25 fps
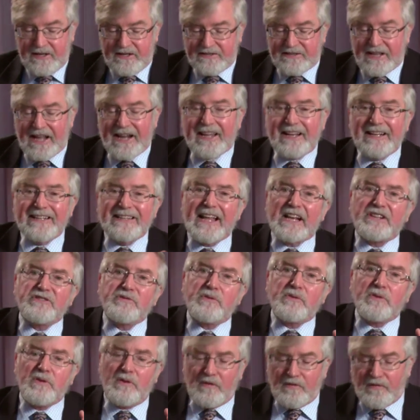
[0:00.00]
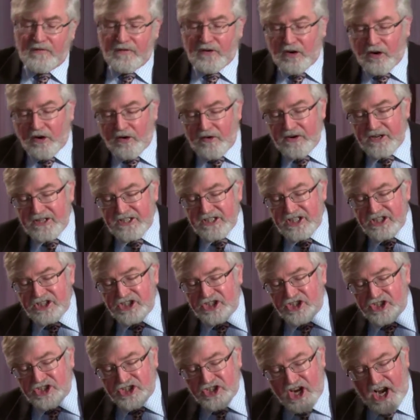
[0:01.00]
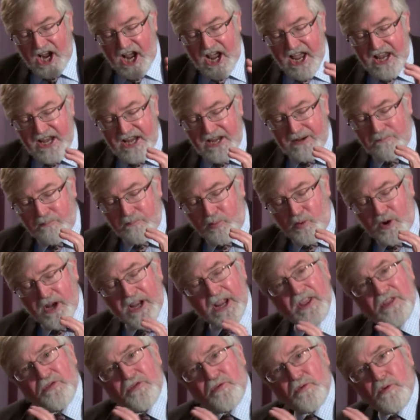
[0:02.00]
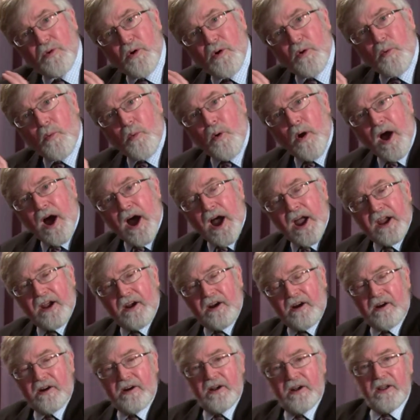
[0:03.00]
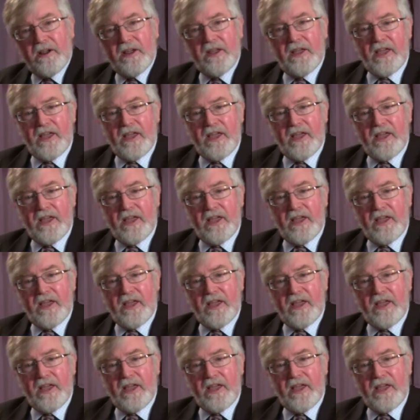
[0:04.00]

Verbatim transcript: It's like an electrical current shining, bringing through a wire,